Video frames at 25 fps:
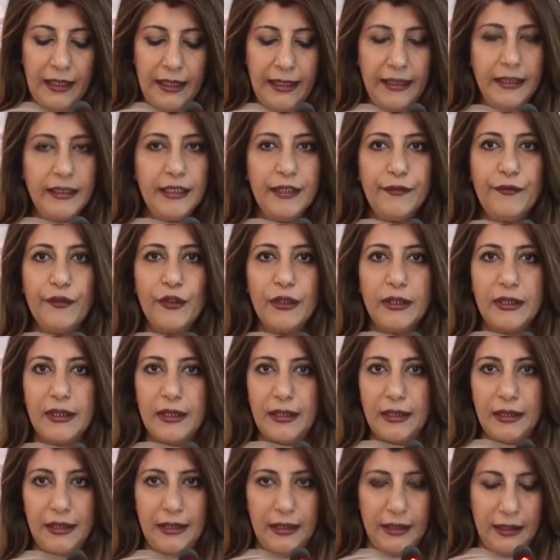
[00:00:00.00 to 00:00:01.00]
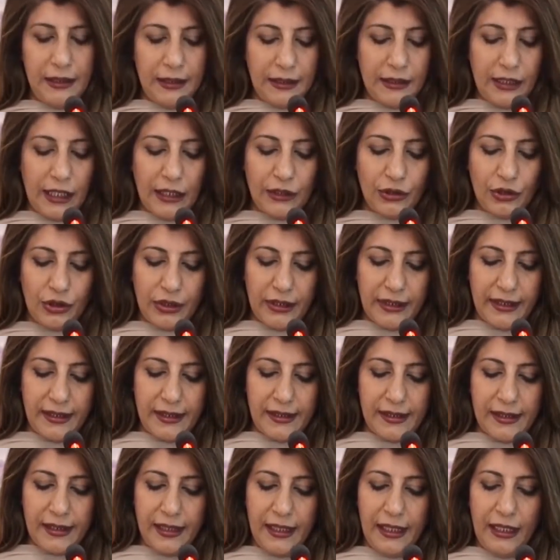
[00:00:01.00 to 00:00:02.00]
in different
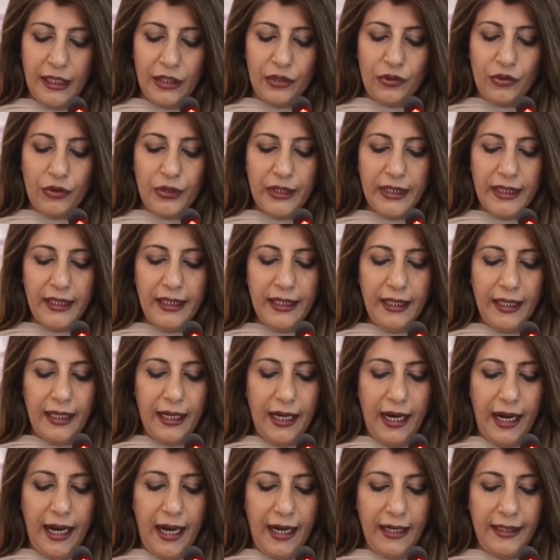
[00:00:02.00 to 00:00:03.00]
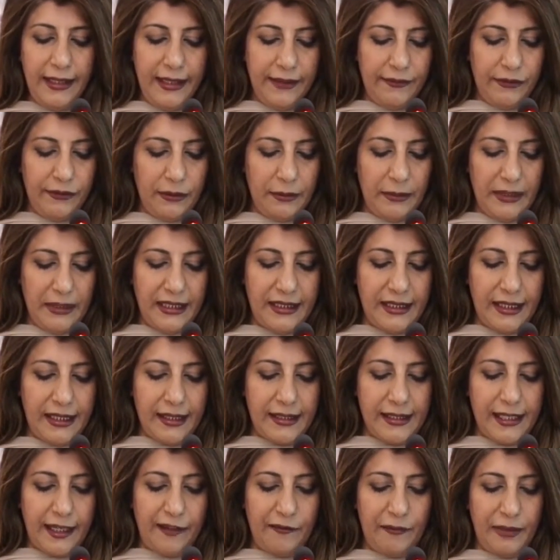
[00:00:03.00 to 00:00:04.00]
countries, three high-level
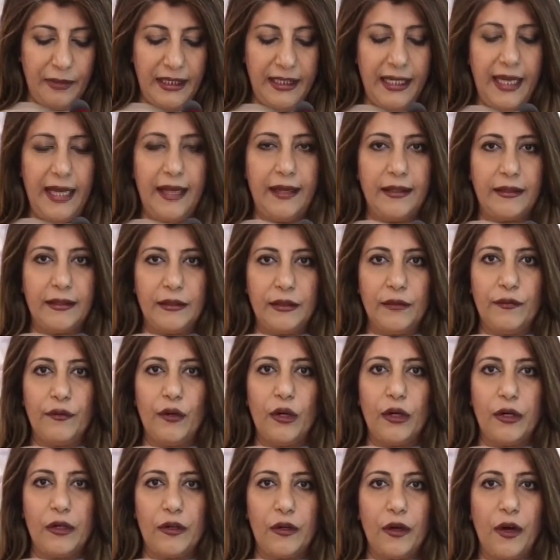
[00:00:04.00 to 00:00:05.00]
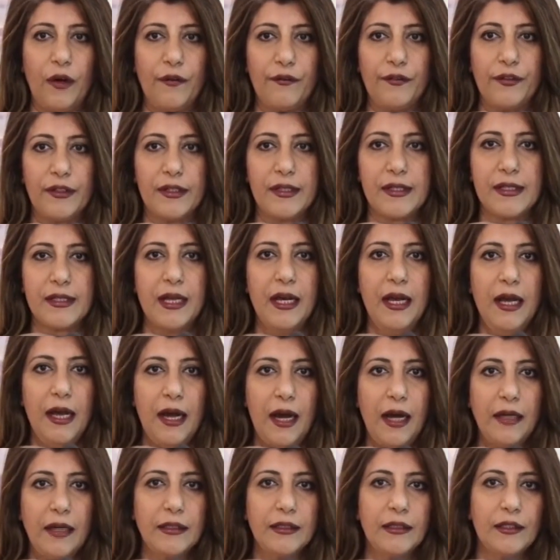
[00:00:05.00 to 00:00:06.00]
meetings have been held in the Foreign Office
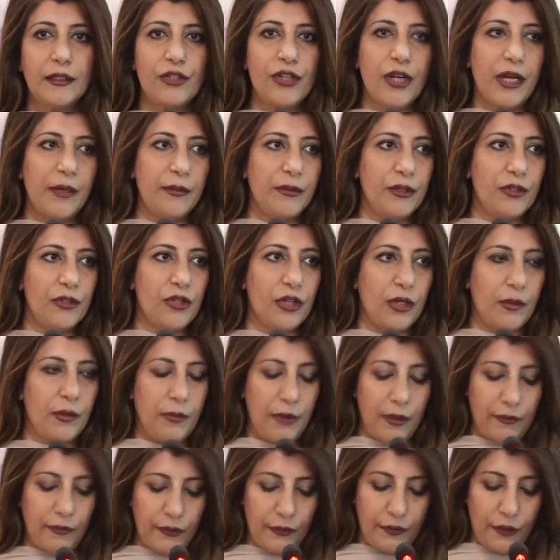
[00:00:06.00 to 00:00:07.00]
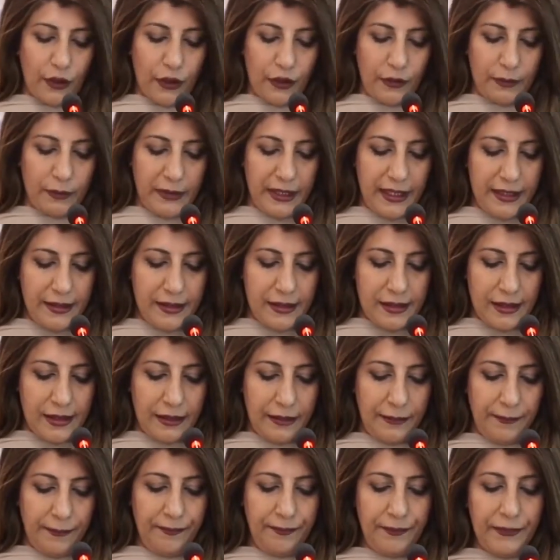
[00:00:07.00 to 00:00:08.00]
under the chairmanship of the Foreign
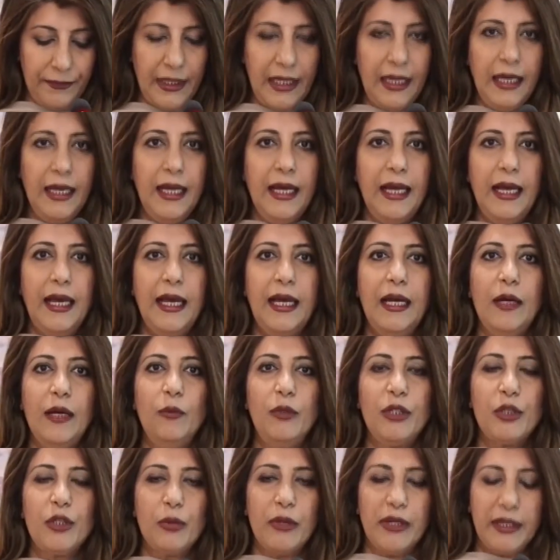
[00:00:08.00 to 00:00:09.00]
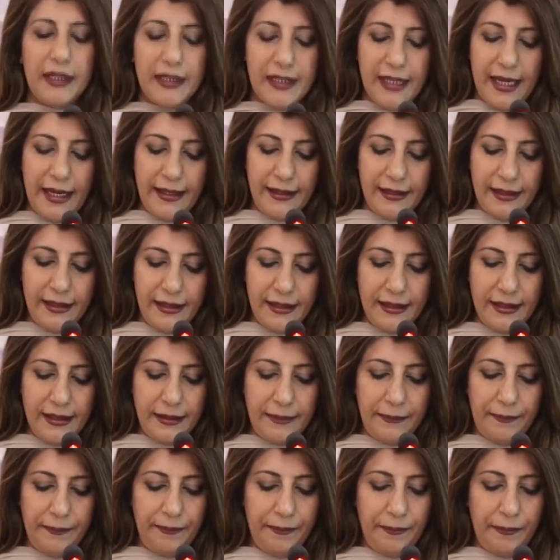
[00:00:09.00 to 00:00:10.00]
Minister, which were attended
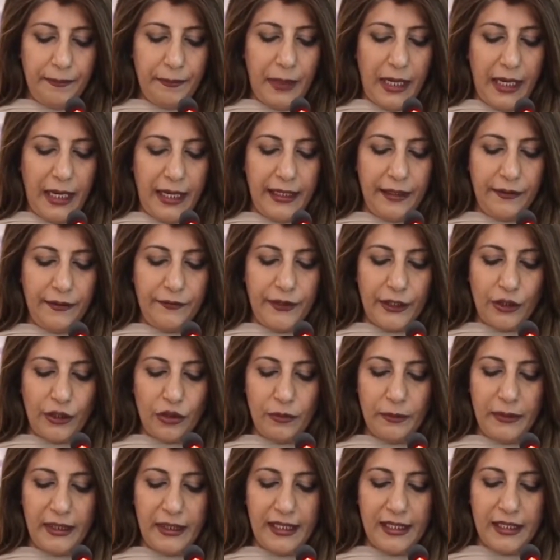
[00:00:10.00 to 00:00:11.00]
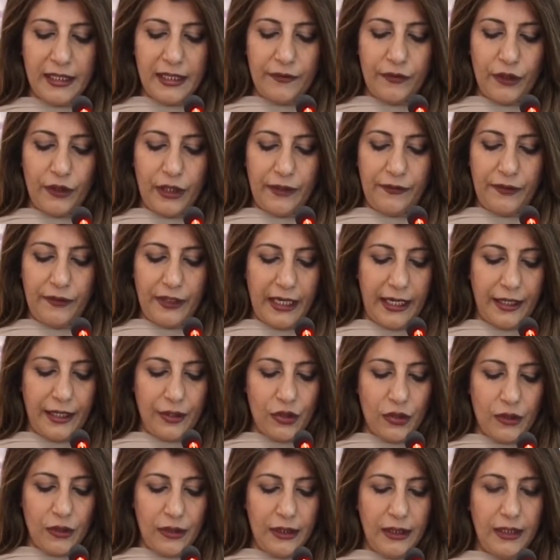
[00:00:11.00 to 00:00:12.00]
by Federal Minister for
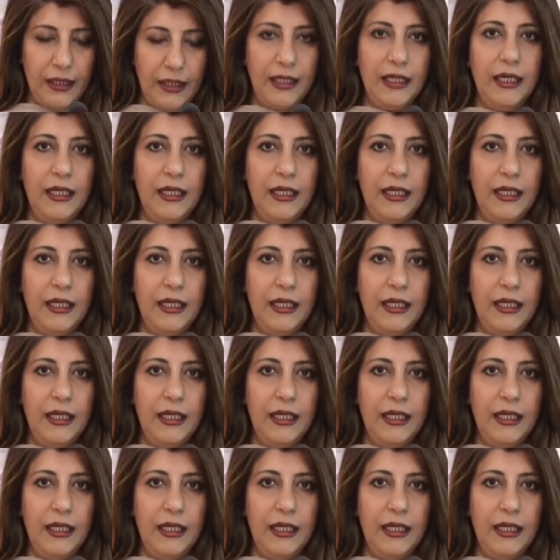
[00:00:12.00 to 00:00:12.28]
Aviation,